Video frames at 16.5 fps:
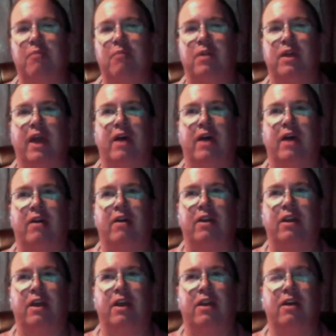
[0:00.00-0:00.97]
putting out
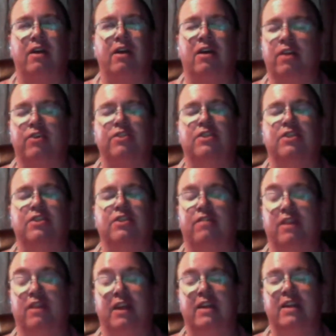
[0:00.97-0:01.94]
in all the other stuff
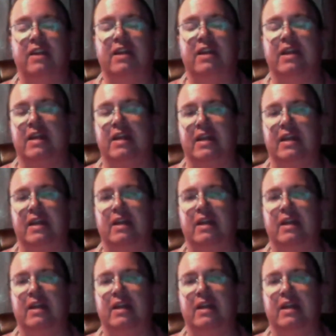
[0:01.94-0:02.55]
that they didn't need.